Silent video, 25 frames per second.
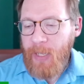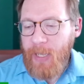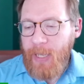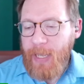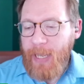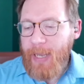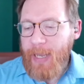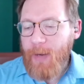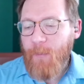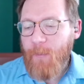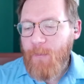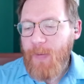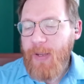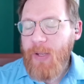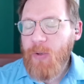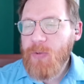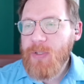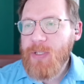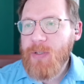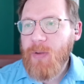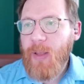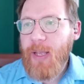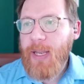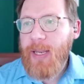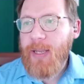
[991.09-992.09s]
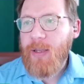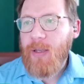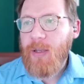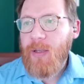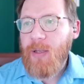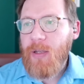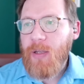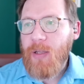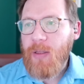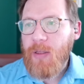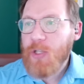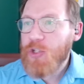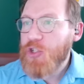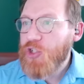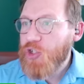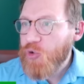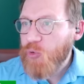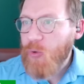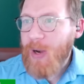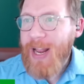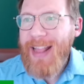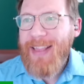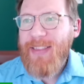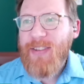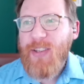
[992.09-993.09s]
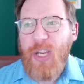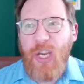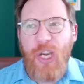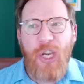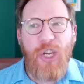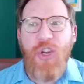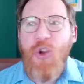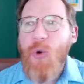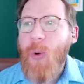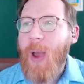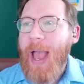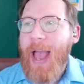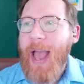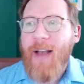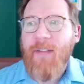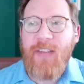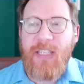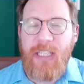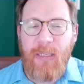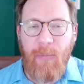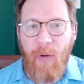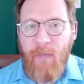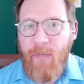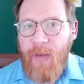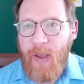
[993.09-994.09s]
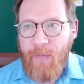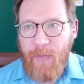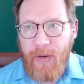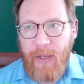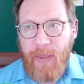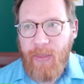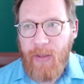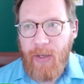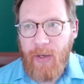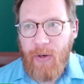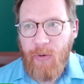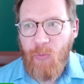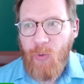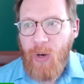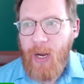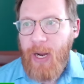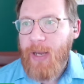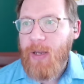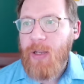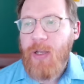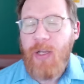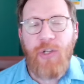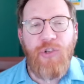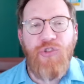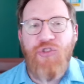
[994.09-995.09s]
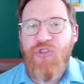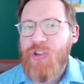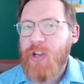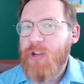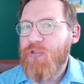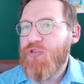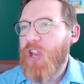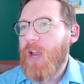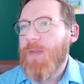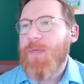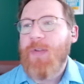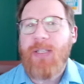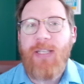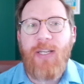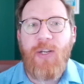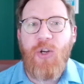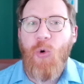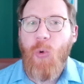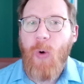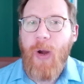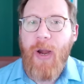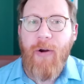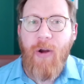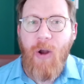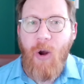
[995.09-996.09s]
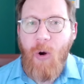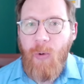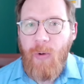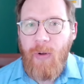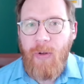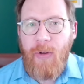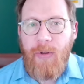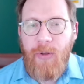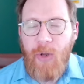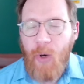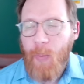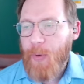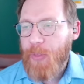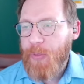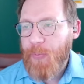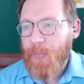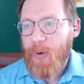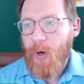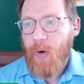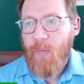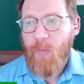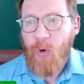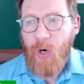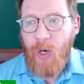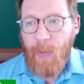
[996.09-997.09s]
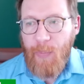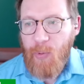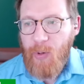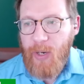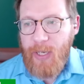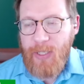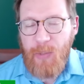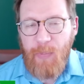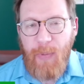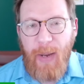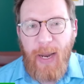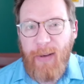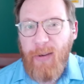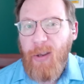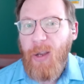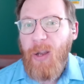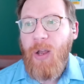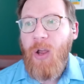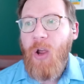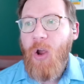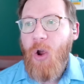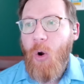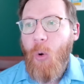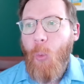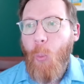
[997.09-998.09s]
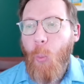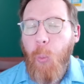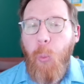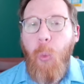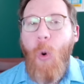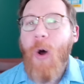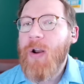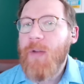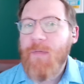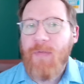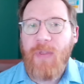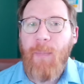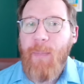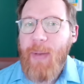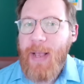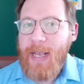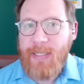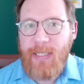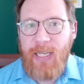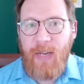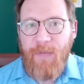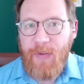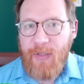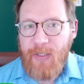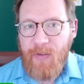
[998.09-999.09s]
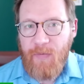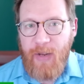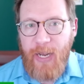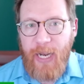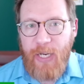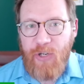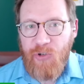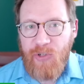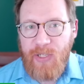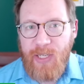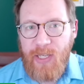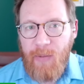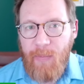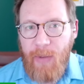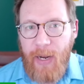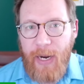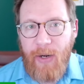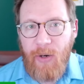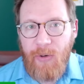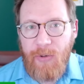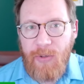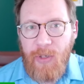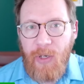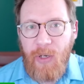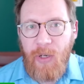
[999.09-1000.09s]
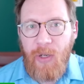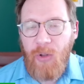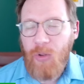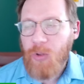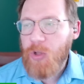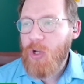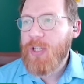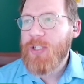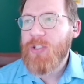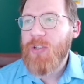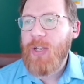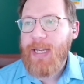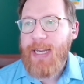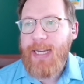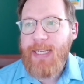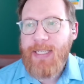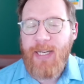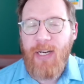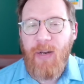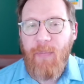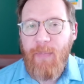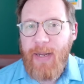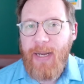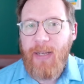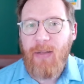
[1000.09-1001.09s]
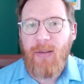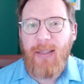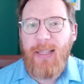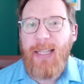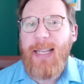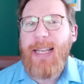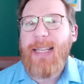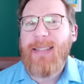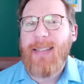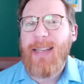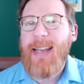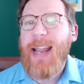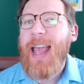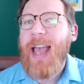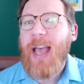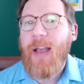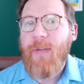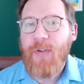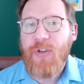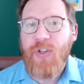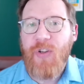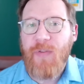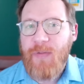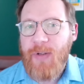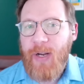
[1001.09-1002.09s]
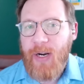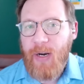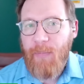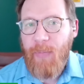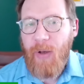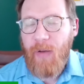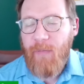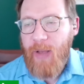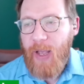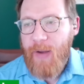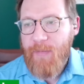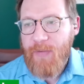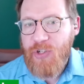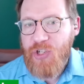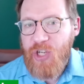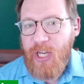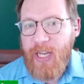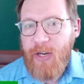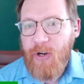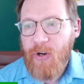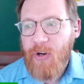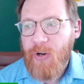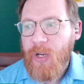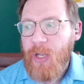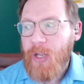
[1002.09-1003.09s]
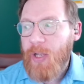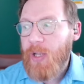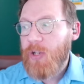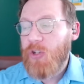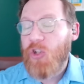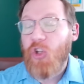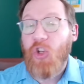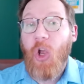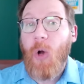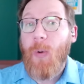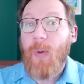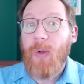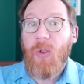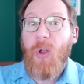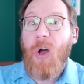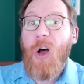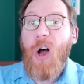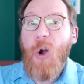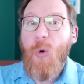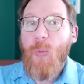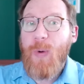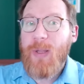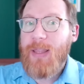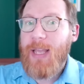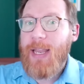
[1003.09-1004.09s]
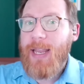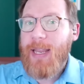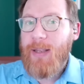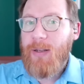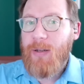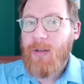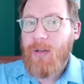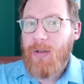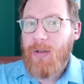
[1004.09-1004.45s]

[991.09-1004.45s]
it feels like the strengths, you have some of everything, right? Jefferson Cuero, number 3 overall prospect, one of the best defensive catchers in the minors. Looks like he's going to be at least an average, if not above average hitter, to go along with a